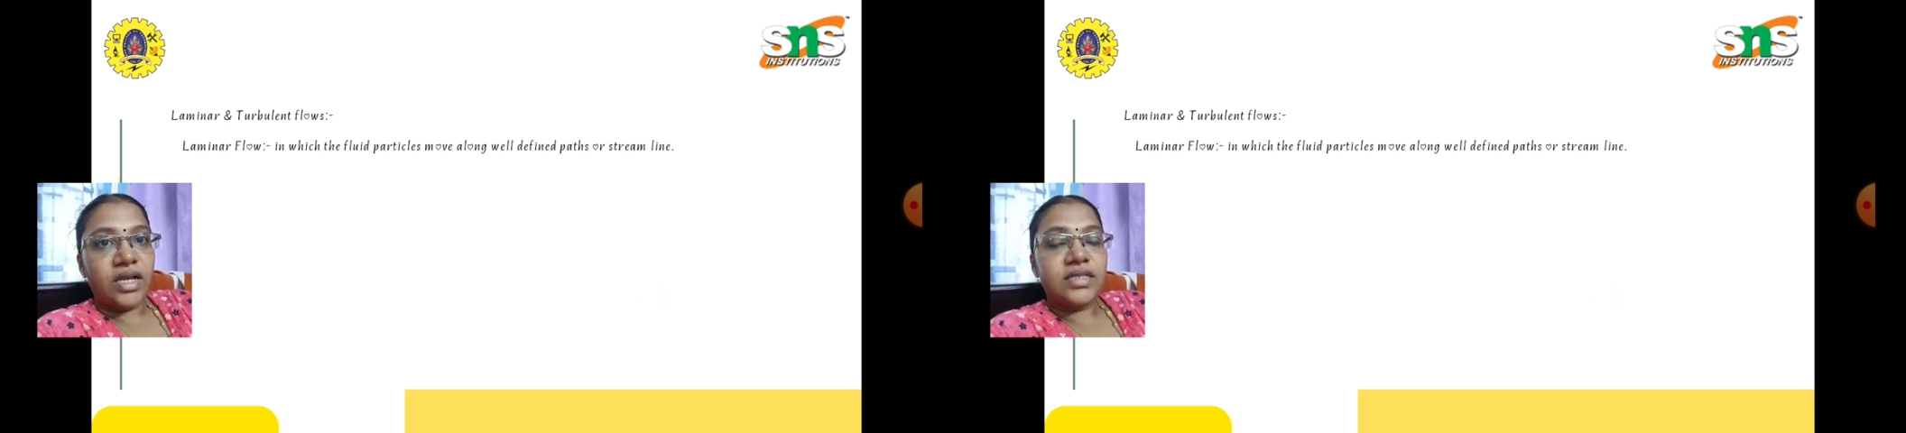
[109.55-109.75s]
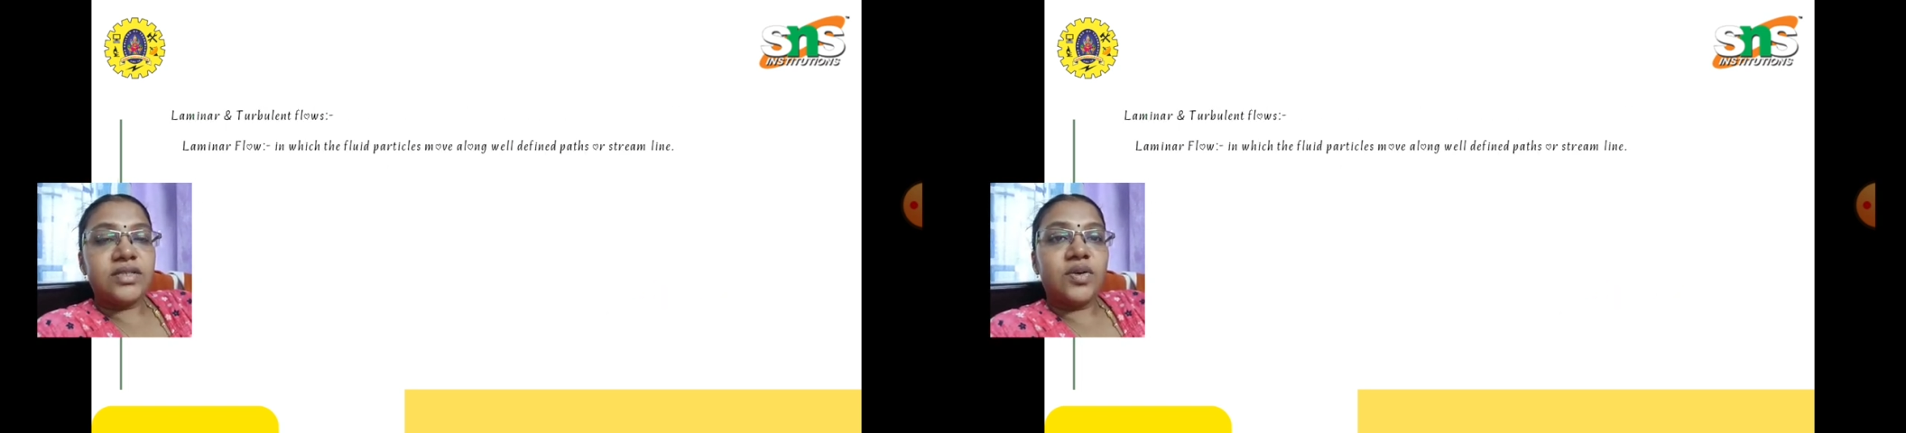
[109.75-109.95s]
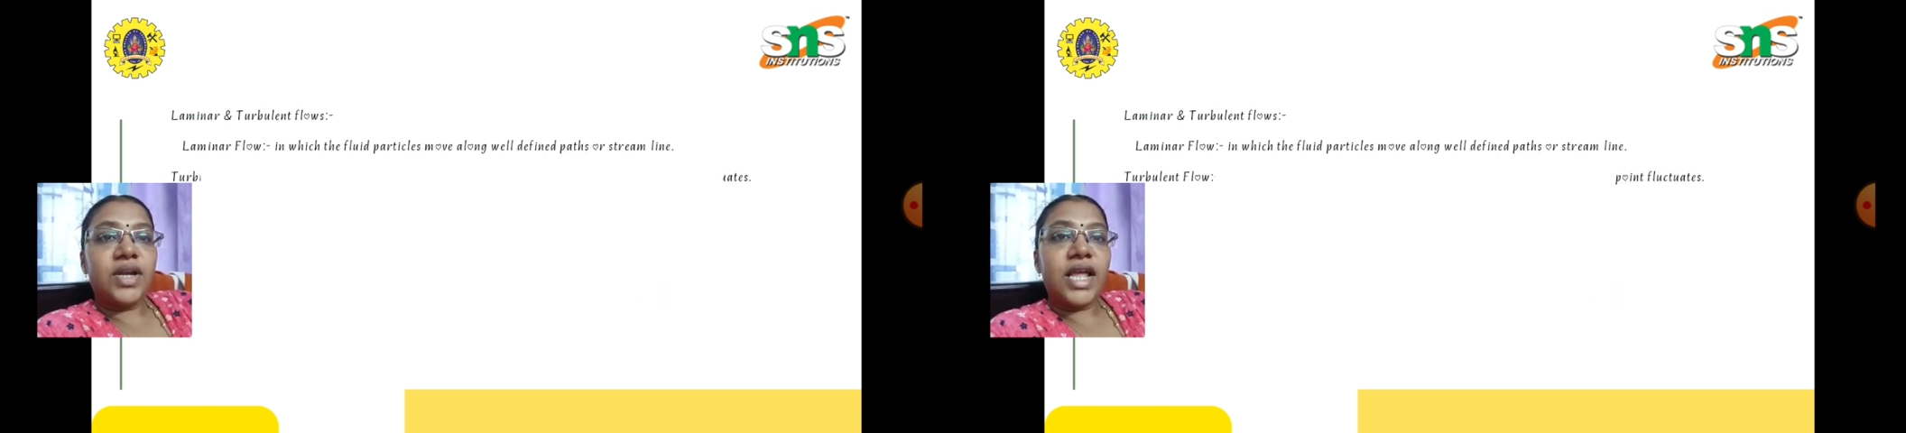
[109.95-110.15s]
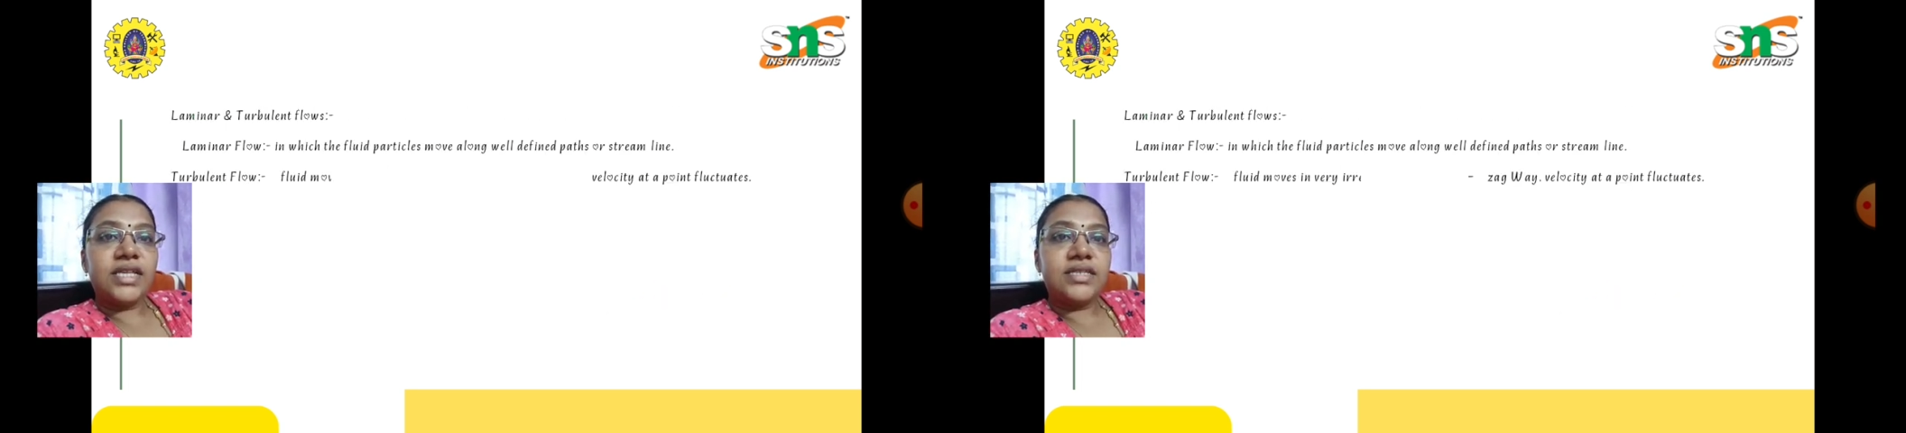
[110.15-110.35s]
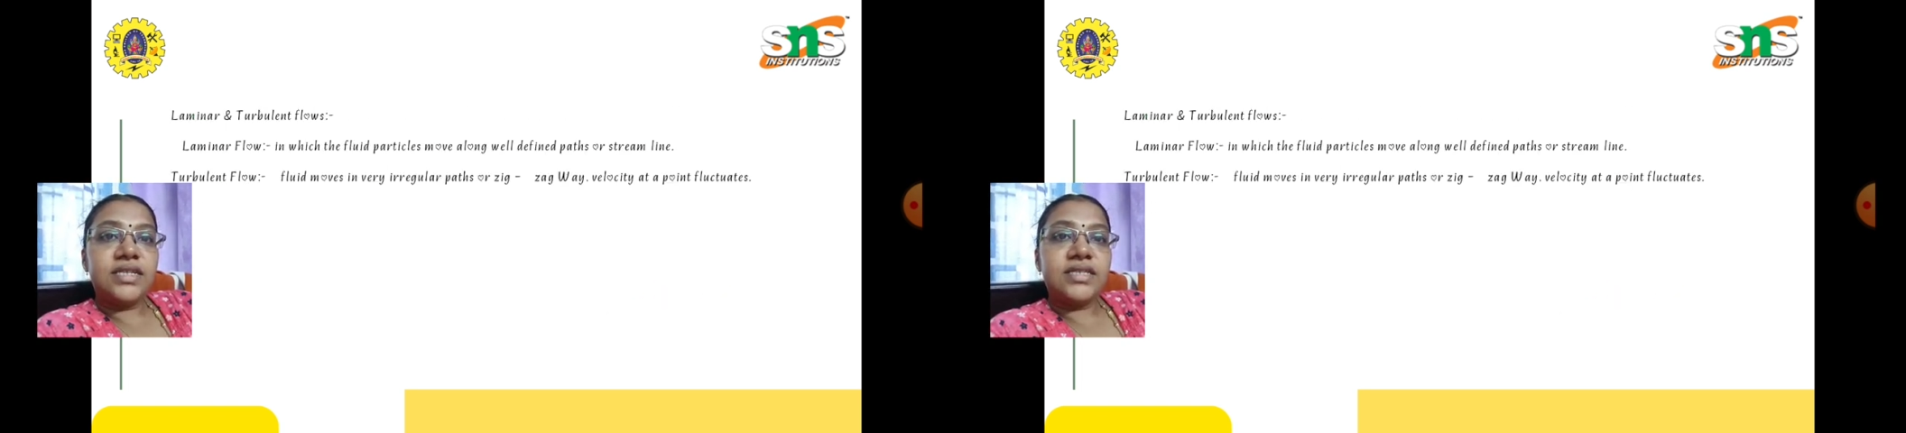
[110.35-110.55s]
So
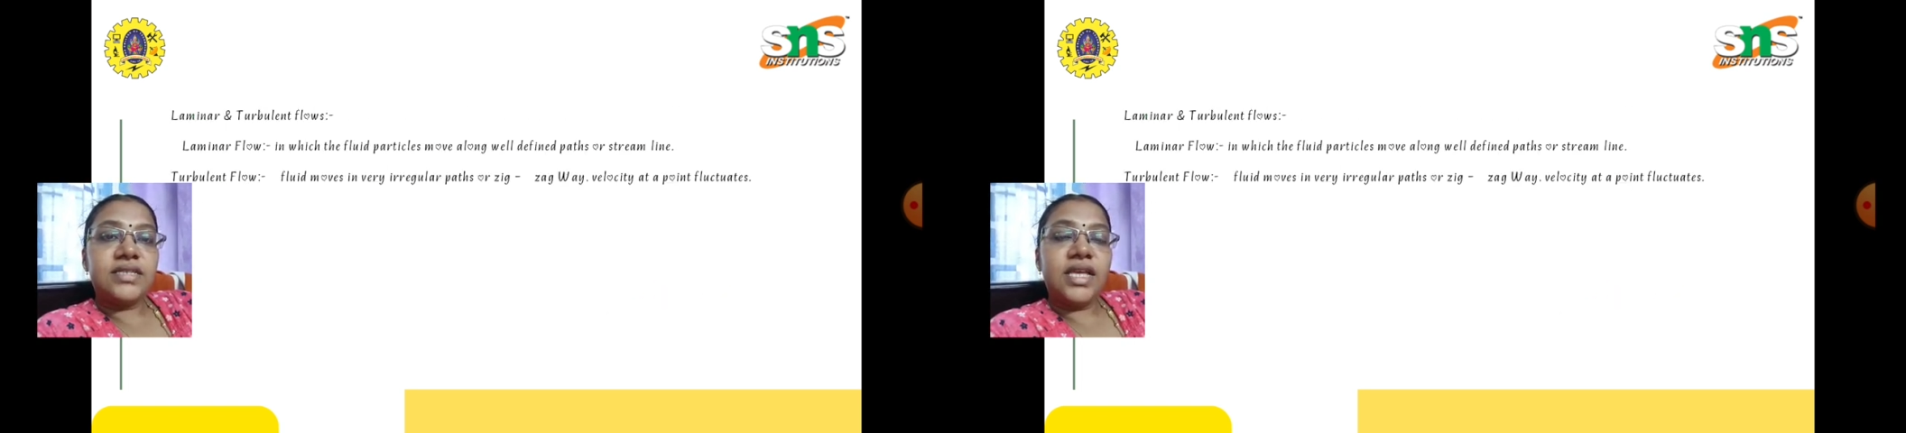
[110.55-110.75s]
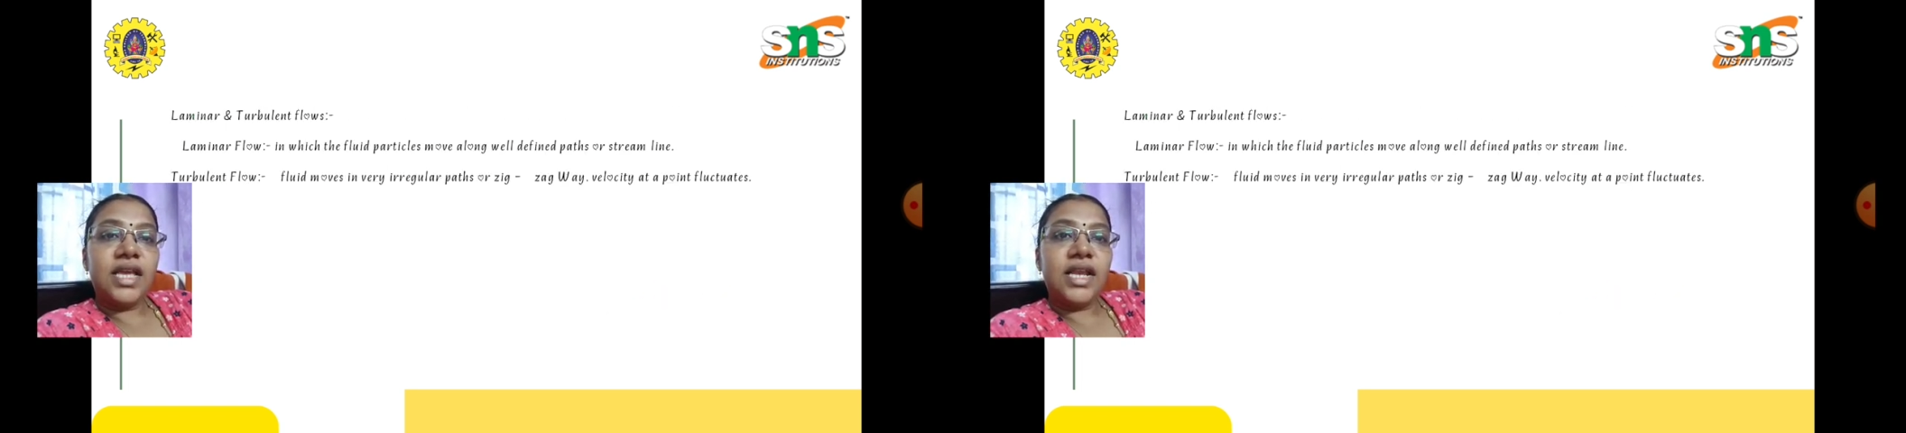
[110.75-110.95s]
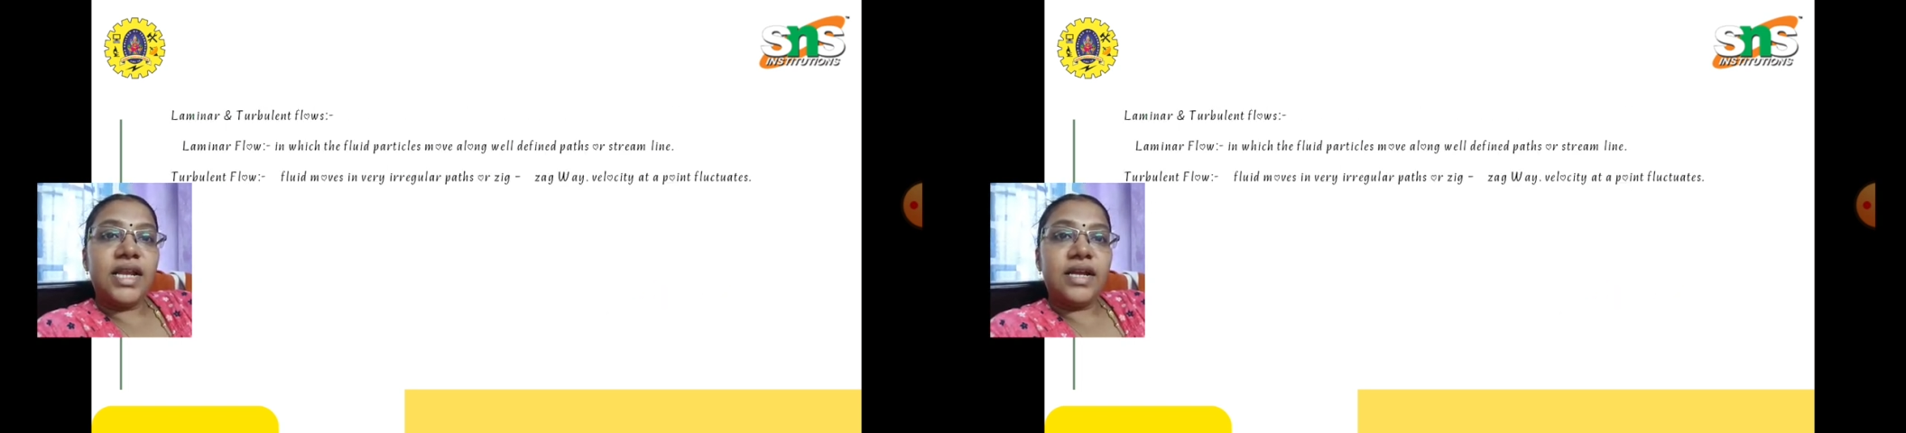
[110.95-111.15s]
next is the